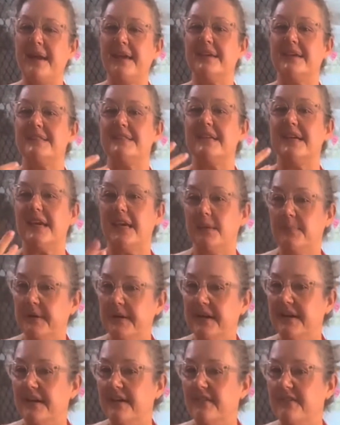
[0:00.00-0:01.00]
make it to keep
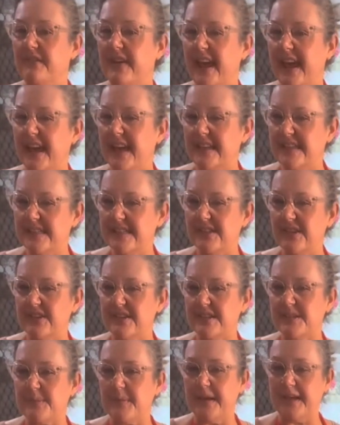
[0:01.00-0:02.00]
it in advance, so
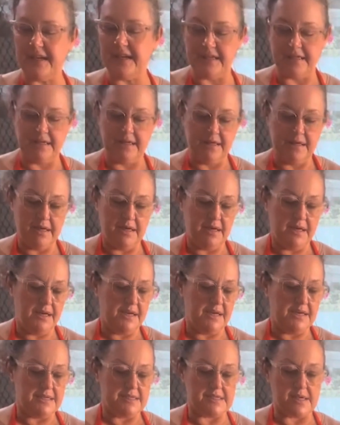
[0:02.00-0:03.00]
to speak.
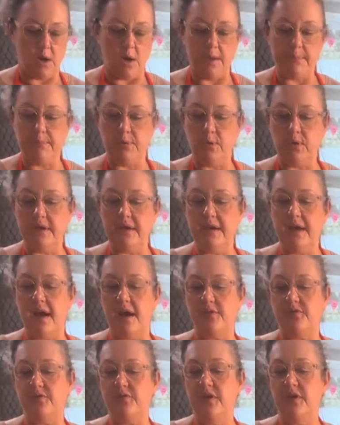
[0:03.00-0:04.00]
So I put
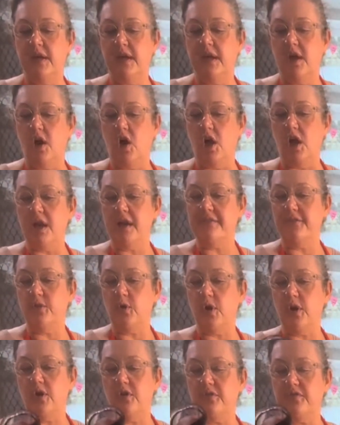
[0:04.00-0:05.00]
enough olive
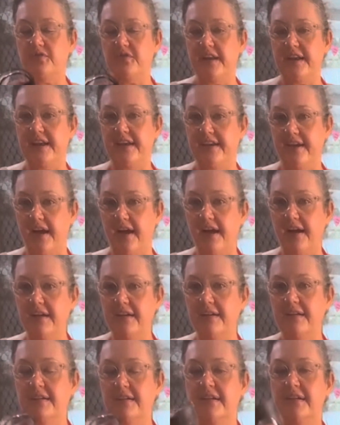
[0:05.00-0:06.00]
oil,
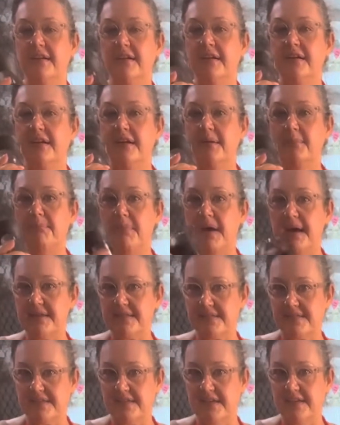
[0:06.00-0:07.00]
vinegar,
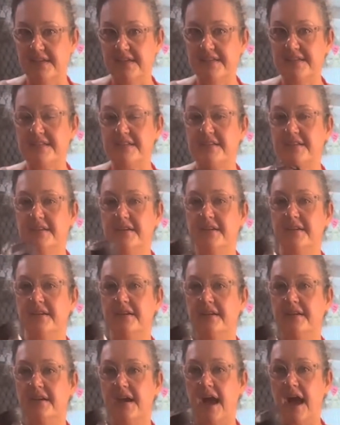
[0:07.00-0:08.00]
mustard,
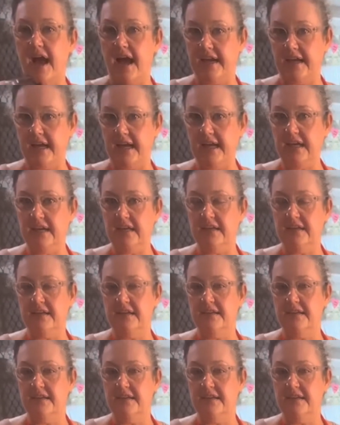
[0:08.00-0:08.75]
honey,